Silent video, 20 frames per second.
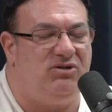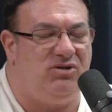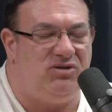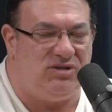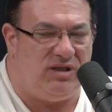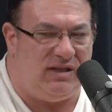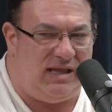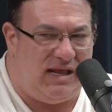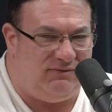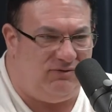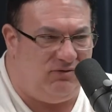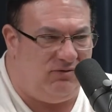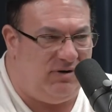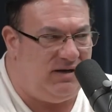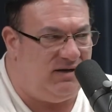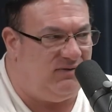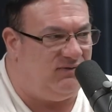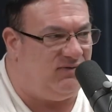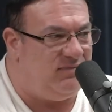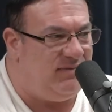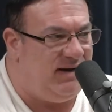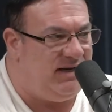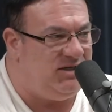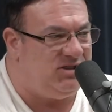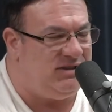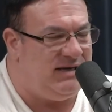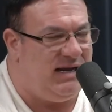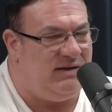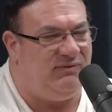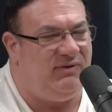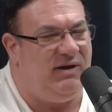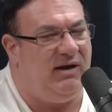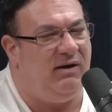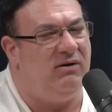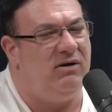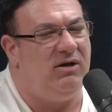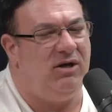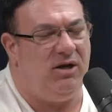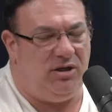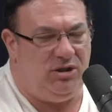there's a lot of great information out
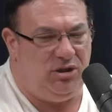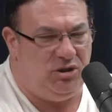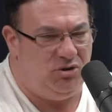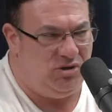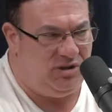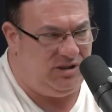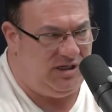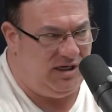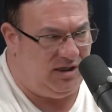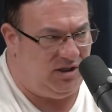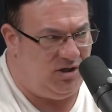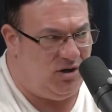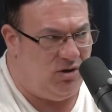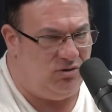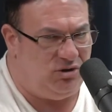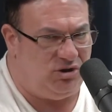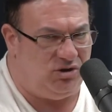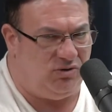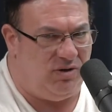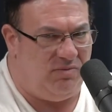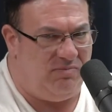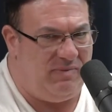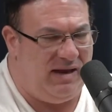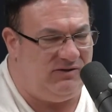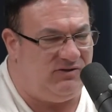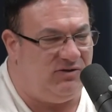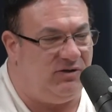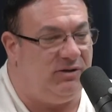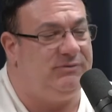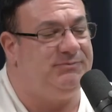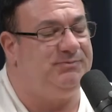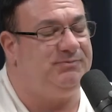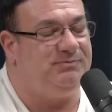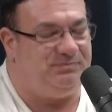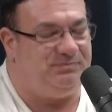there. You could get a coach or a mentor